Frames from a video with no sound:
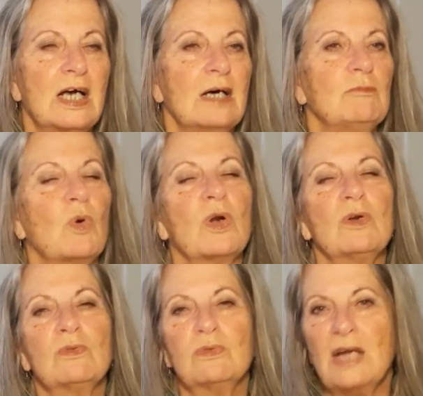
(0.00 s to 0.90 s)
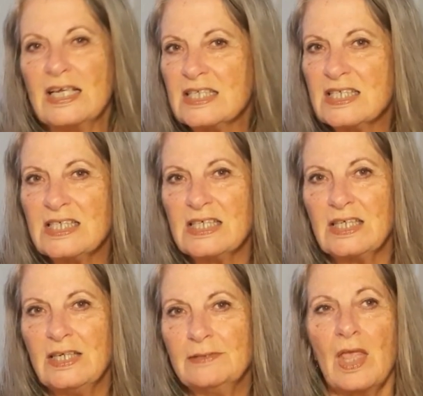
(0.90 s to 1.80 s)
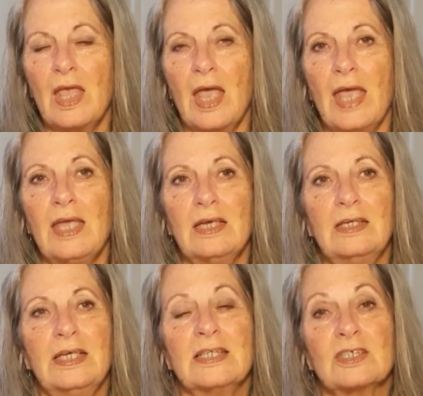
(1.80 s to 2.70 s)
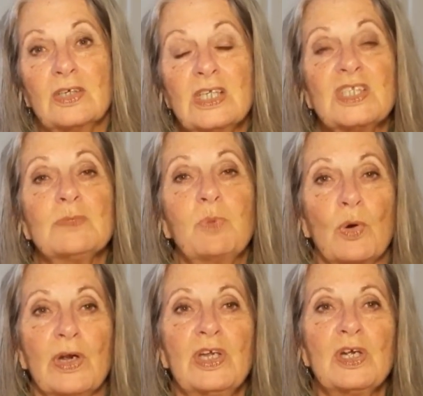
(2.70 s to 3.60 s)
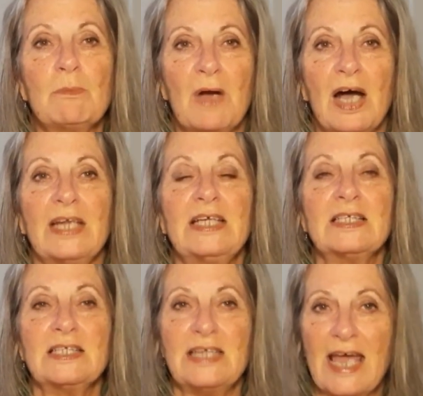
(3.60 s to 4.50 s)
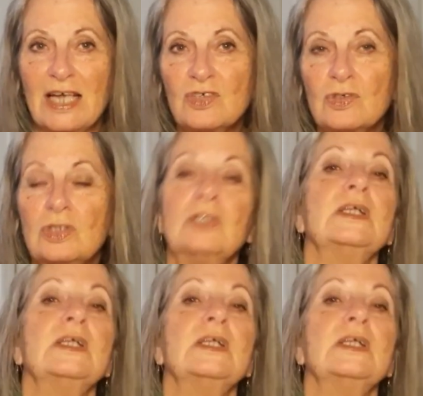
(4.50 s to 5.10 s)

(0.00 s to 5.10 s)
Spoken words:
more rested, and it's going to support your body's natural